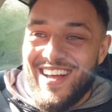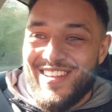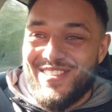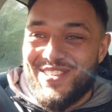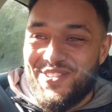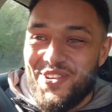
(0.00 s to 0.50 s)

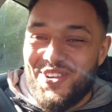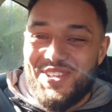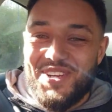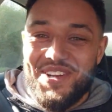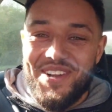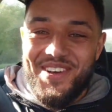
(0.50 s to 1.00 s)

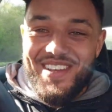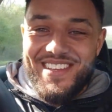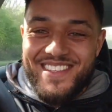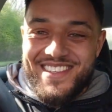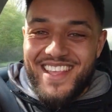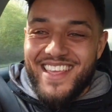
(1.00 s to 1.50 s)
suction
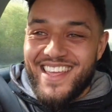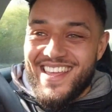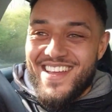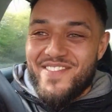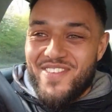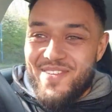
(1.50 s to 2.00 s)
noise that you
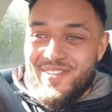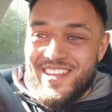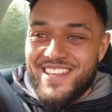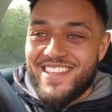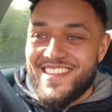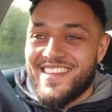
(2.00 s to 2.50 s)
get from it.